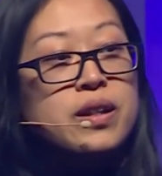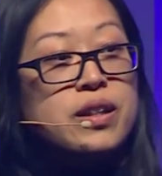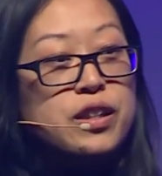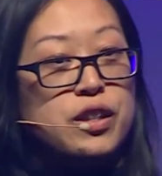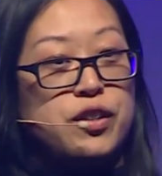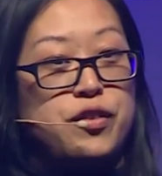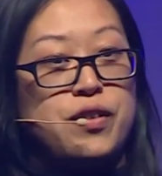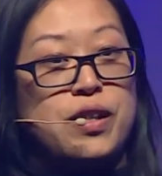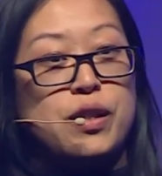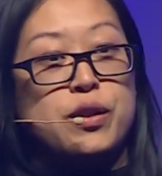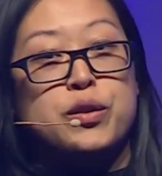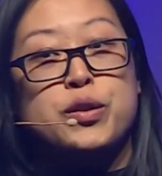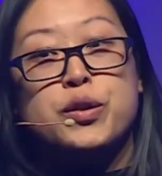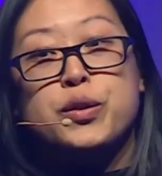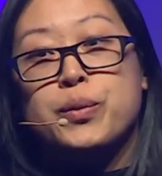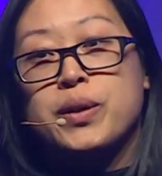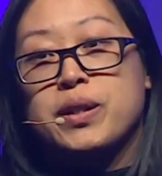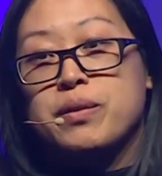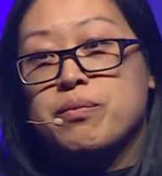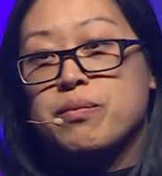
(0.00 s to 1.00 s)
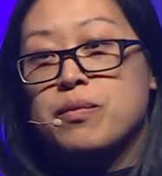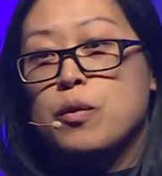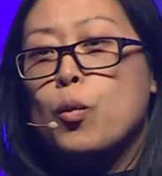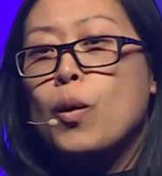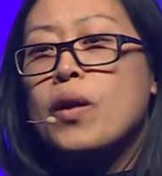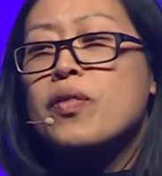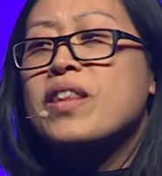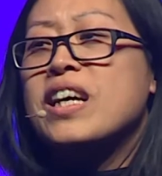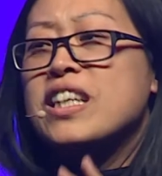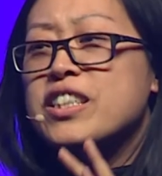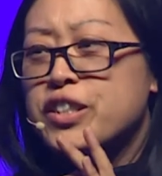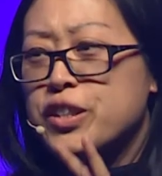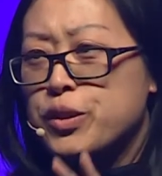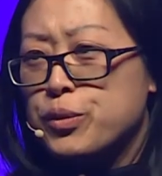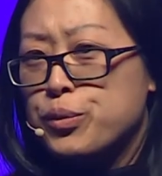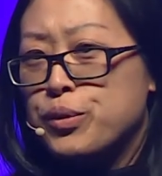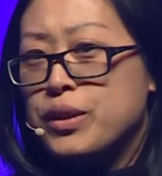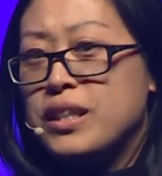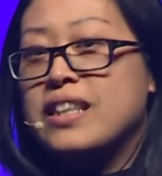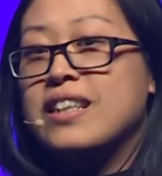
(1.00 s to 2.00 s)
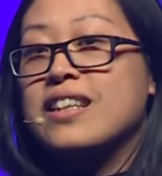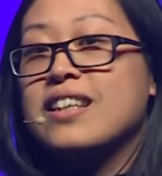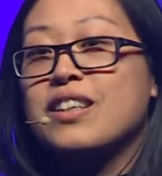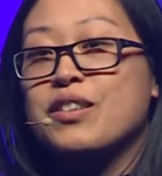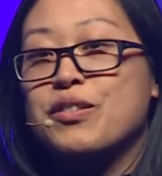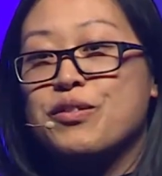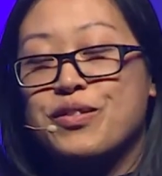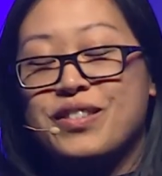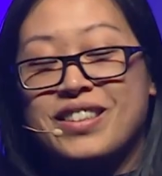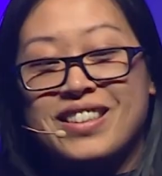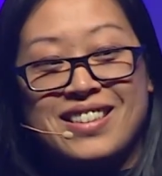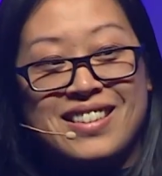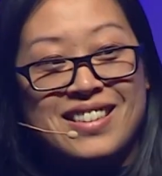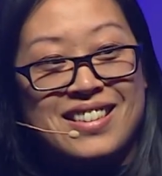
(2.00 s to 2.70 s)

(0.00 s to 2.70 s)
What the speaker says: she found a new one that she really loved.